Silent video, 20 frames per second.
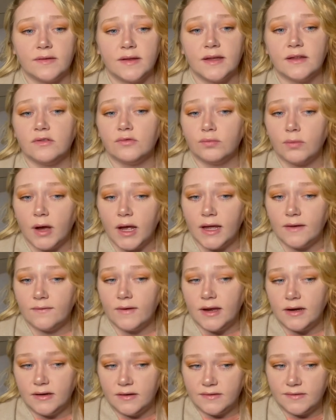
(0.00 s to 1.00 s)
his wife
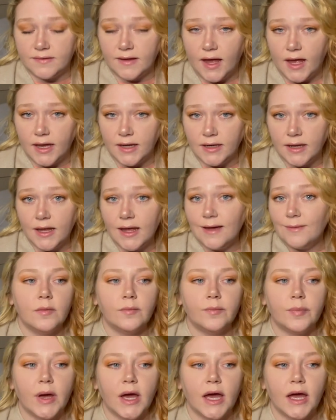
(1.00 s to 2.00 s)
and his son,
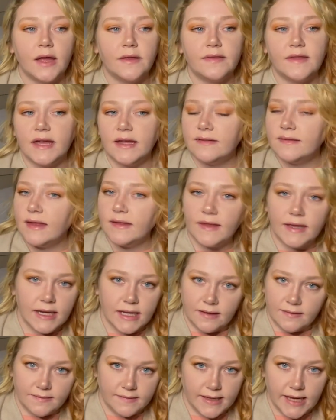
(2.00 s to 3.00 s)
but they said they
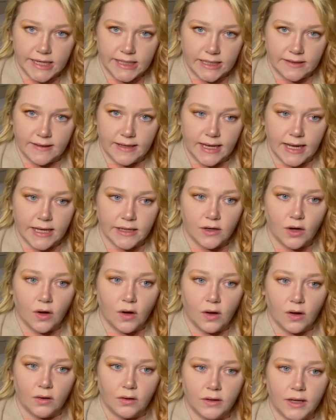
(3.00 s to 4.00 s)
didn't see anything at
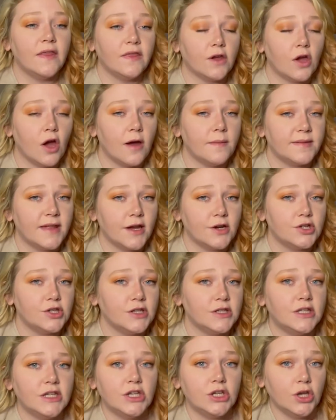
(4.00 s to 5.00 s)
all, and the cops actually
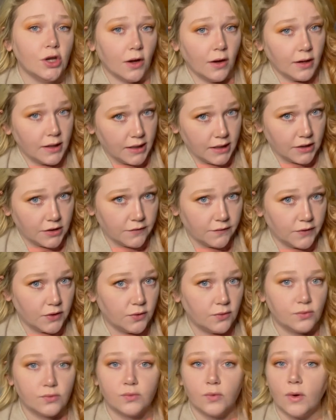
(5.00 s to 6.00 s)
did not
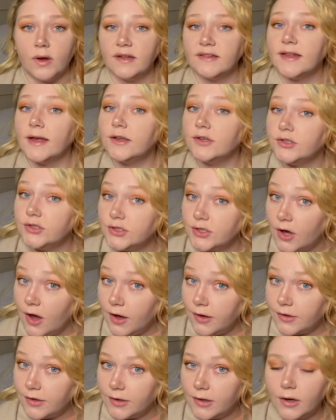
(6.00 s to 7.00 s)
interview Roy's
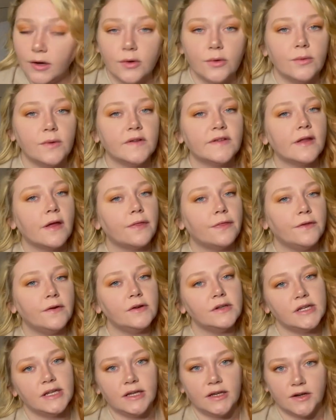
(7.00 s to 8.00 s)
daughter, who was
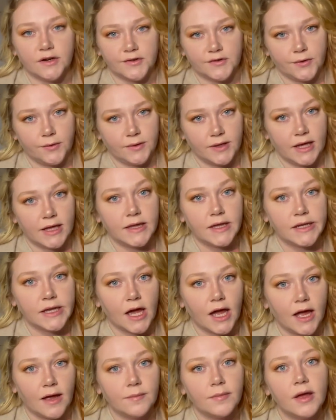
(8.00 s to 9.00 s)
13 years old at the
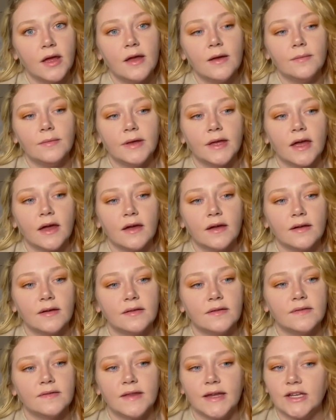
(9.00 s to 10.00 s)
time,
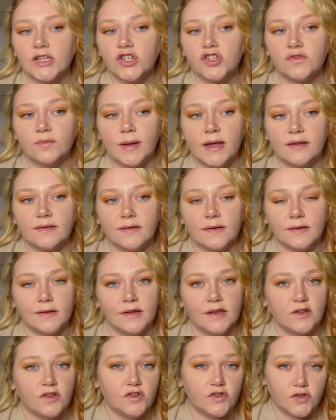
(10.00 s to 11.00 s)
because they just
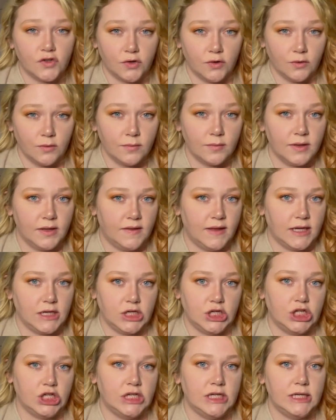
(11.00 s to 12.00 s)
basically assumed that
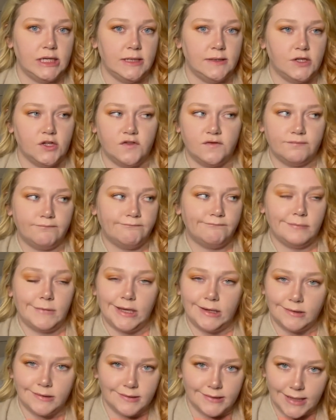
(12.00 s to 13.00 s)
she just
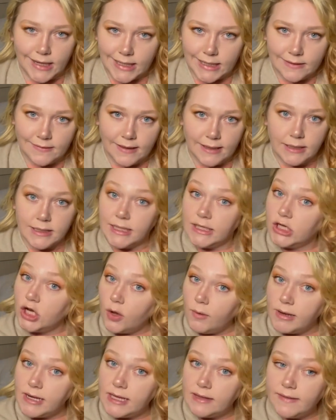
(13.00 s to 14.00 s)
didn't see anything, didn't
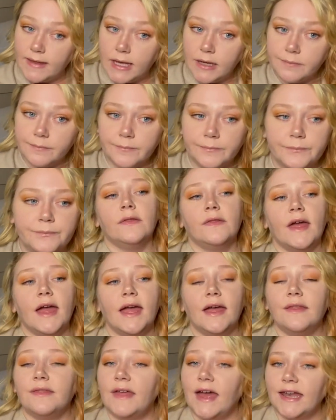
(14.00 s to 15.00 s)
know anything.
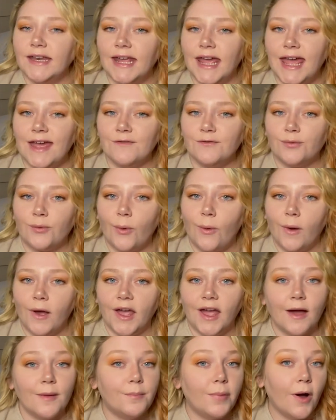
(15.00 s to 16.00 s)
They then gave
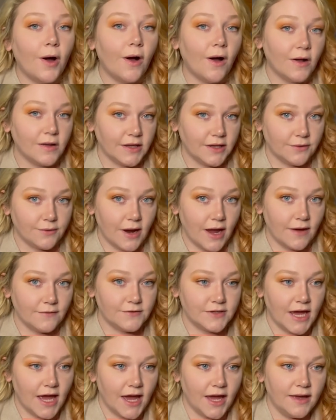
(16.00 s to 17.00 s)
Roy a polygraph
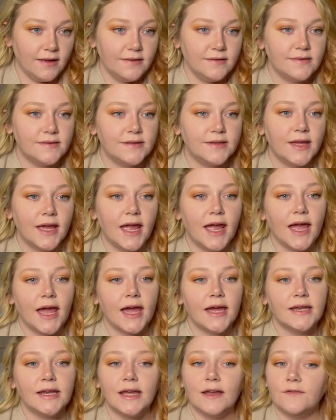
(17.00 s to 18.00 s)
test,
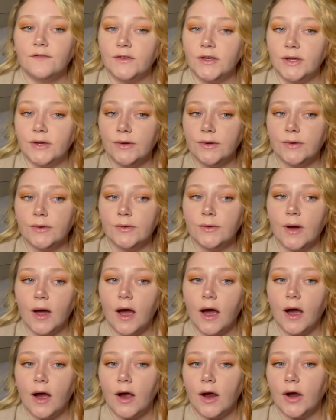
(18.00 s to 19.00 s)
and if you
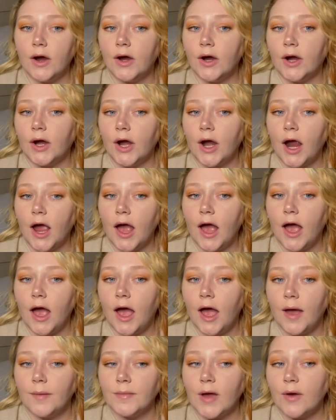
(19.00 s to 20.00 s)
are
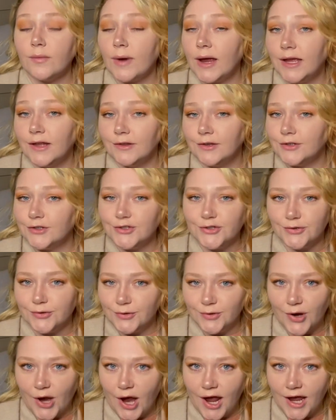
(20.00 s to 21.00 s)
a regular
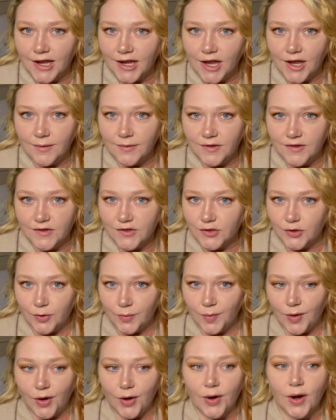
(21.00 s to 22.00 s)
true crime
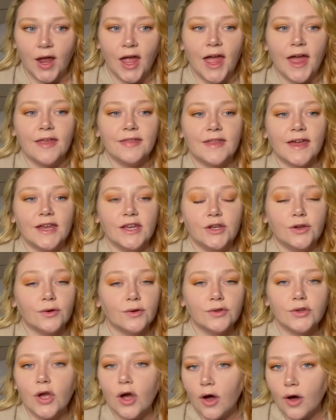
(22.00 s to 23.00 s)
consumer, then you'll
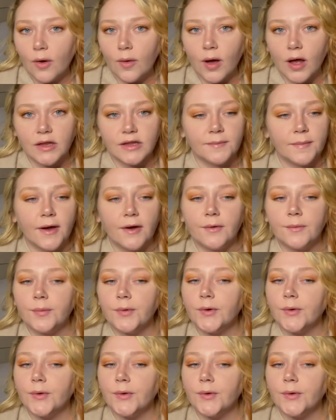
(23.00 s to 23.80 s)
know all about